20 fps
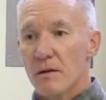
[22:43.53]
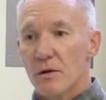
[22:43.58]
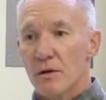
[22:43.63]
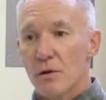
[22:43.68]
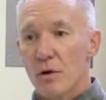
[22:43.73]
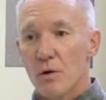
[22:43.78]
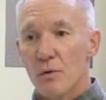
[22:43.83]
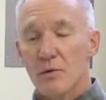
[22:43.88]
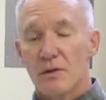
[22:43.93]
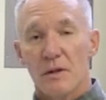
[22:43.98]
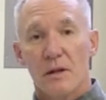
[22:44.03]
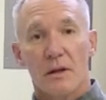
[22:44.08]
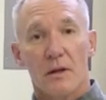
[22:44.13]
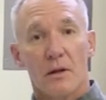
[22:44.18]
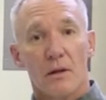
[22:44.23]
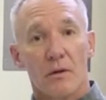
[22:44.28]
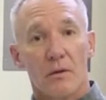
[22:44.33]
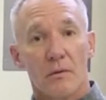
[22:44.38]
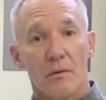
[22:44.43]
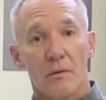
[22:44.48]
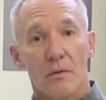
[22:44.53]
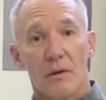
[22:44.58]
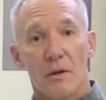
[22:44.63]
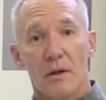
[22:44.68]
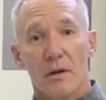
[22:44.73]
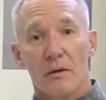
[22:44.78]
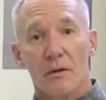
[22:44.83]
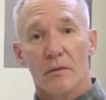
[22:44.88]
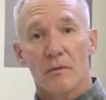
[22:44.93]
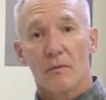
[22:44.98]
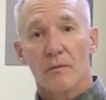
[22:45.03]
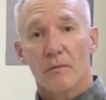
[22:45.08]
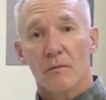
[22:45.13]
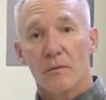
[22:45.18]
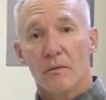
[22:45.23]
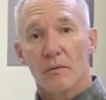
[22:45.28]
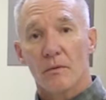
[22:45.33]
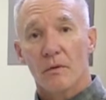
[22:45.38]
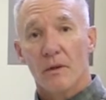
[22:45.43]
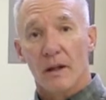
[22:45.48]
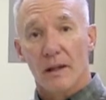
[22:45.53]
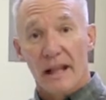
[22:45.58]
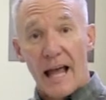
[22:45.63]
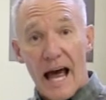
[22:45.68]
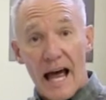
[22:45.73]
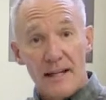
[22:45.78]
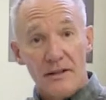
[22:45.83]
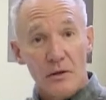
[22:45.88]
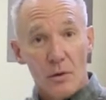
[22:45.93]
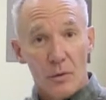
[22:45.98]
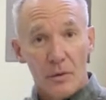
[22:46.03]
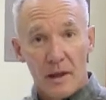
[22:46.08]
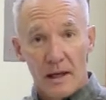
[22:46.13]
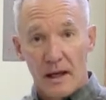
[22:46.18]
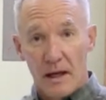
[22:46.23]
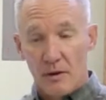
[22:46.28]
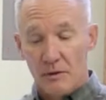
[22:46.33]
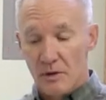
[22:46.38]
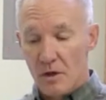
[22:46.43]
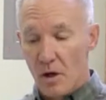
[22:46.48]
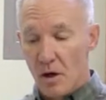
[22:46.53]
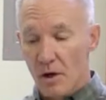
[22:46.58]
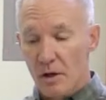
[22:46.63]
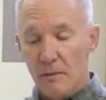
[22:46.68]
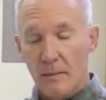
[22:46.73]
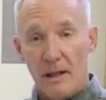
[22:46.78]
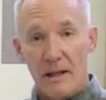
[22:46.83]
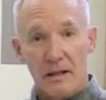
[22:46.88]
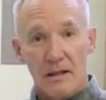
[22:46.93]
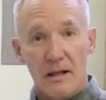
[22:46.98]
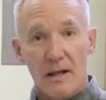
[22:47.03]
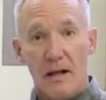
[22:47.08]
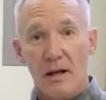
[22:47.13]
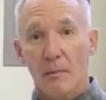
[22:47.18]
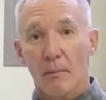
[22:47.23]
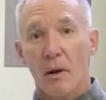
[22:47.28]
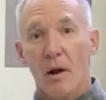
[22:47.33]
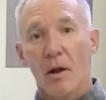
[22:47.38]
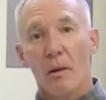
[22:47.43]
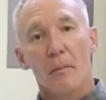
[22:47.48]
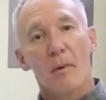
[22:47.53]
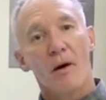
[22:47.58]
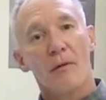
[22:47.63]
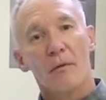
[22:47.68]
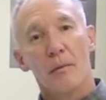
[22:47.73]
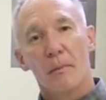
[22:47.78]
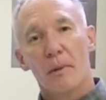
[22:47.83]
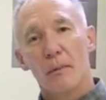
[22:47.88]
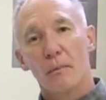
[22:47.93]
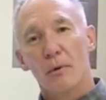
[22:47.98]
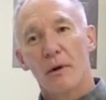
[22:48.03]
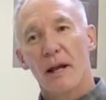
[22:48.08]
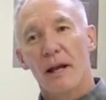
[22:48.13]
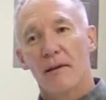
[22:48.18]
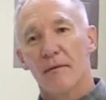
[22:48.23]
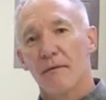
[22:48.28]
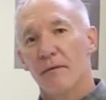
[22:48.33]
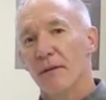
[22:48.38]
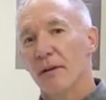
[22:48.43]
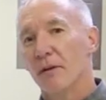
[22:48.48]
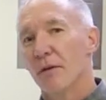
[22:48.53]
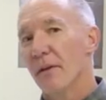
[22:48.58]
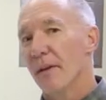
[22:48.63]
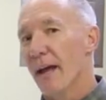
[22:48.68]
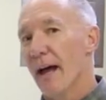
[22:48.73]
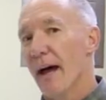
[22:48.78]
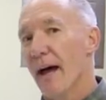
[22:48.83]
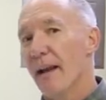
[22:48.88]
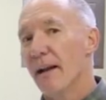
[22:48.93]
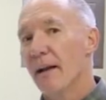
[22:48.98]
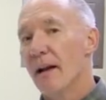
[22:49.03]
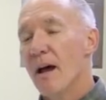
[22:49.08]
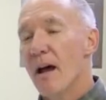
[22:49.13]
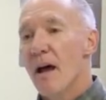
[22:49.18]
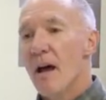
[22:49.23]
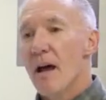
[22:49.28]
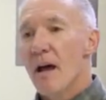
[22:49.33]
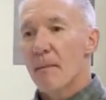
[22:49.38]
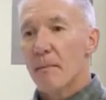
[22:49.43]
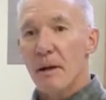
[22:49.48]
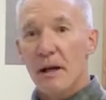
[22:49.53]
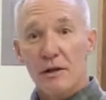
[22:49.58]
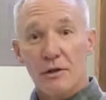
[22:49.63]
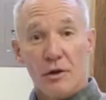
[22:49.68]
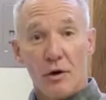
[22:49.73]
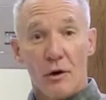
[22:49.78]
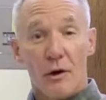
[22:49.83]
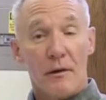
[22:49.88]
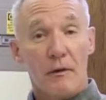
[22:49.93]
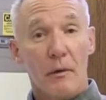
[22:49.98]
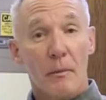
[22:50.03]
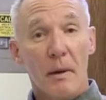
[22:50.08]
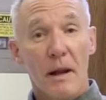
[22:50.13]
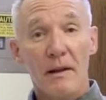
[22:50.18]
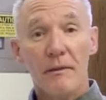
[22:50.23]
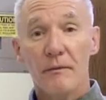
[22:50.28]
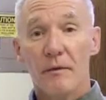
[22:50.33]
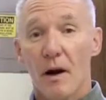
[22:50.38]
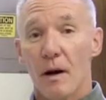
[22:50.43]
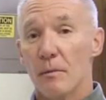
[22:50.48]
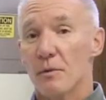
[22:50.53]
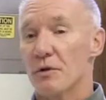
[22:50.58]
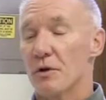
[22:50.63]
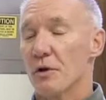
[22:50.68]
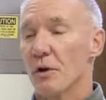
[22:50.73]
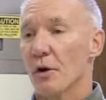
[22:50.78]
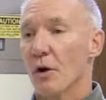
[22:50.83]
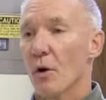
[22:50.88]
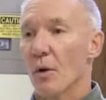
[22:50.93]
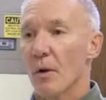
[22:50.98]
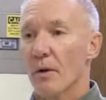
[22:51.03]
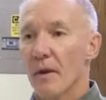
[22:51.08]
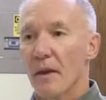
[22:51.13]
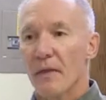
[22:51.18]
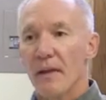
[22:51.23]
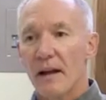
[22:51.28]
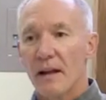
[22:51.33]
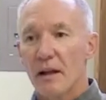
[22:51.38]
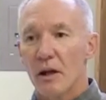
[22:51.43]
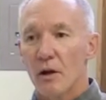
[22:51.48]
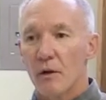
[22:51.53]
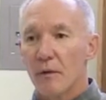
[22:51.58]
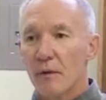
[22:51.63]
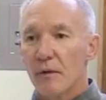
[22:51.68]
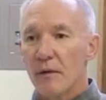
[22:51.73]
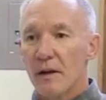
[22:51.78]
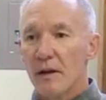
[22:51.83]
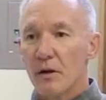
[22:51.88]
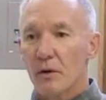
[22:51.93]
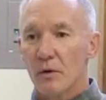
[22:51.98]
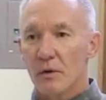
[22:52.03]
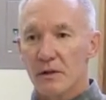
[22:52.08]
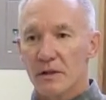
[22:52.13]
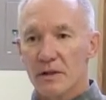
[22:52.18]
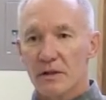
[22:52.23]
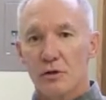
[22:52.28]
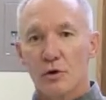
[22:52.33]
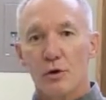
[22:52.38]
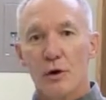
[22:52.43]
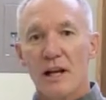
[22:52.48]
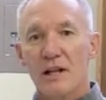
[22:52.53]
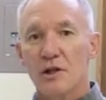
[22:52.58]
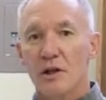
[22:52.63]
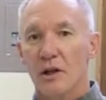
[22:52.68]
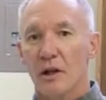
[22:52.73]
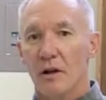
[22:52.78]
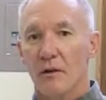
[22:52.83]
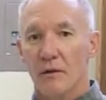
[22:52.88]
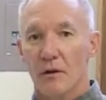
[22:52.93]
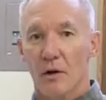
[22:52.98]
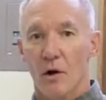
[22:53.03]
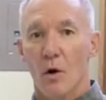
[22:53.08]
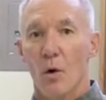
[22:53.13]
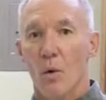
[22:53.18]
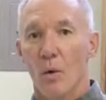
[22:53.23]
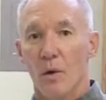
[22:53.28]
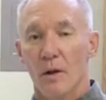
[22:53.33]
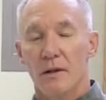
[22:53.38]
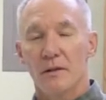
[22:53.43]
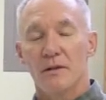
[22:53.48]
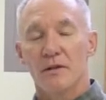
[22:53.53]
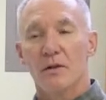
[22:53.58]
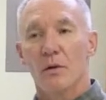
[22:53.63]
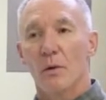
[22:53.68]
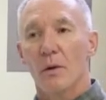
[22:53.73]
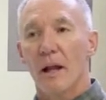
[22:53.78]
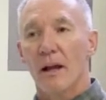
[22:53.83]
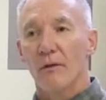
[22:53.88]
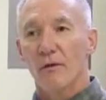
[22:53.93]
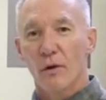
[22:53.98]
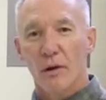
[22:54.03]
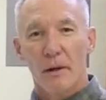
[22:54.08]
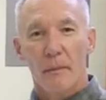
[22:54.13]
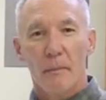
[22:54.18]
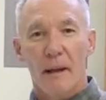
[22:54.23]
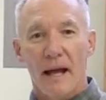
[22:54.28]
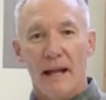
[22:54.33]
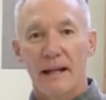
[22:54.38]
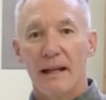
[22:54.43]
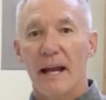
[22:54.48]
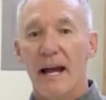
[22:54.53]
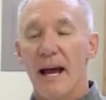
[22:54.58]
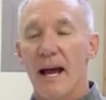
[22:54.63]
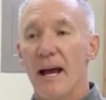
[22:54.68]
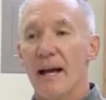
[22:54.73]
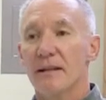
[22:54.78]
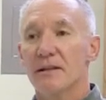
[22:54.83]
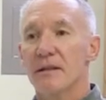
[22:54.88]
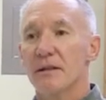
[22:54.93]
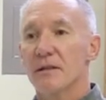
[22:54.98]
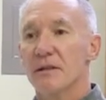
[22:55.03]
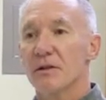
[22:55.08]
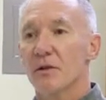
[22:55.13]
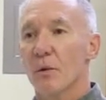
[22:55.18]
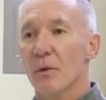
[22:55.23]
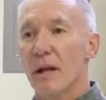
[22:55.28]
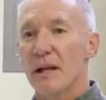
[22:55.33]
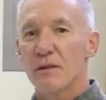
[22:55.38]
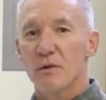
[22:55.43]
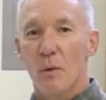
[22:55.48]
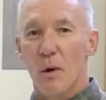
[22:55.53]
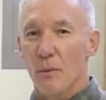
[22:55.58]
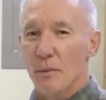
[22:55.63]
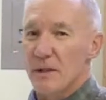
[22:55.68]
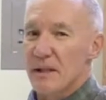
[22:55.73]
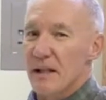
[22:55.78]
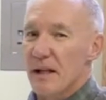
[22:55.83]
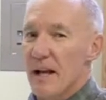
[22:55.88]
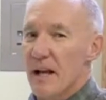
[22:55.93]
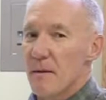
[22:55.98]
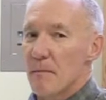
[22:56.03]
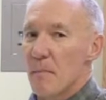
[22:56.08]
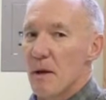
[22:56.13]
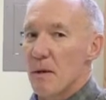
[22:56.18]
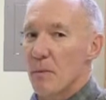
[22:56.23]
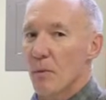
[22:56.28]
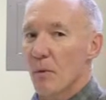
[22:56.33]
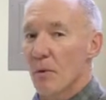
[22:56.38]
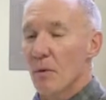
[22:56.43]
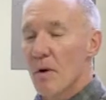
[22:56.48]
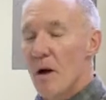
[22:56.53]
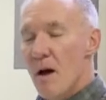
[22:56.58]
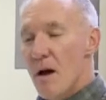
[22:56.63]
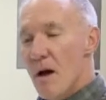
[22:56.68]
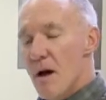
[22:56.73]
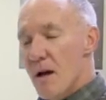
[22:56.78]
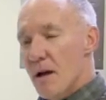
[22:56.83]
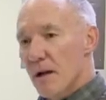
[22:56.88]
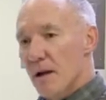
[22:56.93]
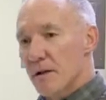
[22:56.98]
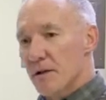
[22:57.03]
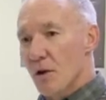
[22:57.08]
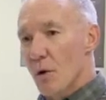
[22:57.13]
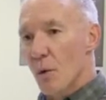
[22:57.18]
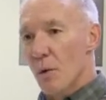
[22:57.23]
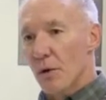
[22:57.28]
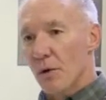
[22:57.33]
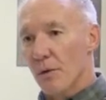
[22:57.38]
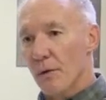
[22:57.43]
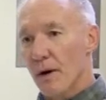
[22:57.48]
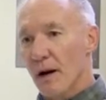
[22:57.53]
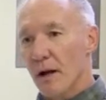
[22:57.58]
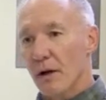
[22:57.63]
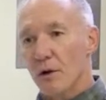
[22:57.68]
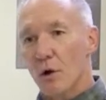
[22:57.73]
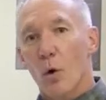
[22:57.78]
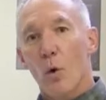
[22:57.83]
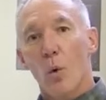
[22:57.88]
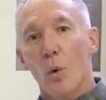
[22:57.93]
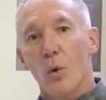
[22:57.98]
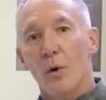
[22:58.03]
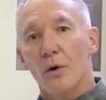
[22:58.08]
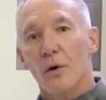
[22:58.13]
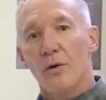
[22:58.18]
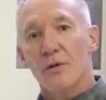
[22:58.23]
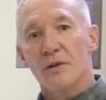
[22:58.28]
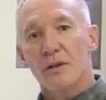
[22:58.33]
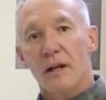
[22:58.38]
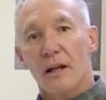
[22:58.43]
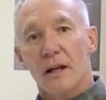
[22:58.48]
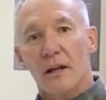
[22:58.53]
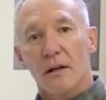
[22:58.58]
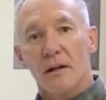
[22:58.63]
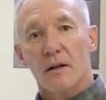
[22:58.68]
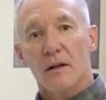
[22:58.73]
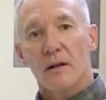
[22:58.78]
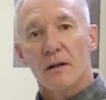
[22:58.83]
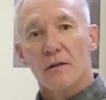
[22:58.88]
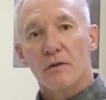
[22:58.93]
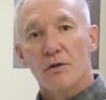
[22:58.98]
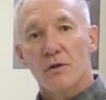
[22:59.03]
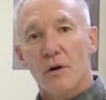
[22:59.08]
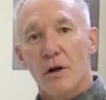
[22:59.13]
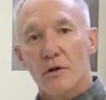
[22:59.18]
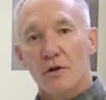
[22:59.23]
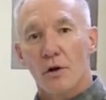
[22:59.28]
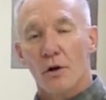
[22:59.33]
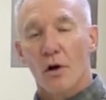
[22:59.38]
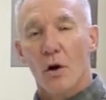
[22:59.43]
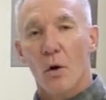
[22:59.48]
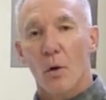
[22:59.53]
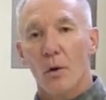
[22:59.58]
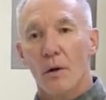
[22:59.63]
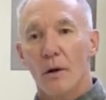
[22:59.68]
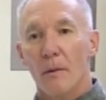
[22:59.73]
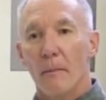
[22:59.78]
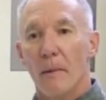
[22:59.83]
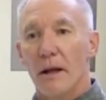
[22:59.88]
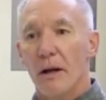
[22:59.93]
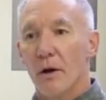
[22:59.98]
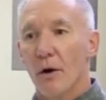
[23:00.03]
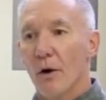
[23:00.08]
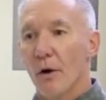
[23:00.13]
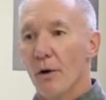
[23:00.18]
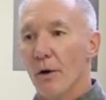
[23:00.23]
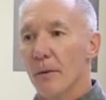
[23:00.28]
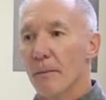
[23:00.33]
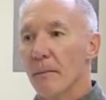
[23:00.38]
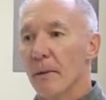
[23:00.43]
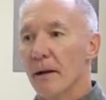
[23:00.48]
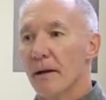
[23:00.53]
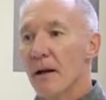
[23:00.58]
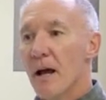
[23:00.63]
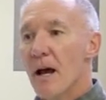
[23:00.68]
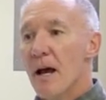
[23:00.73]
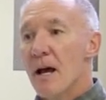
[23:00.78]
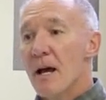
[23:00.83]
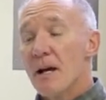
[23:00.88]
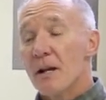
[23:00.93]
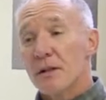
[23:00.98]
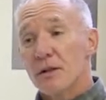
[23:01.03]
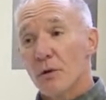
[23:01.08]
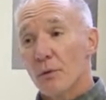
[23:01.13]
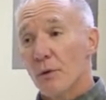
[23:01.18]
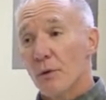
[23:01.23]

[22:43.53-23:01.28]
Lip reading: use the lasso thing I was talking about to take a polyp off, and people can't feel that because you don't have any pain fibers in your colon. The thing that you feel is stretching of the colon, so like really bad gas. And so that's why we sedate people, because going around corners it can stretch your colon and make it hurt. But so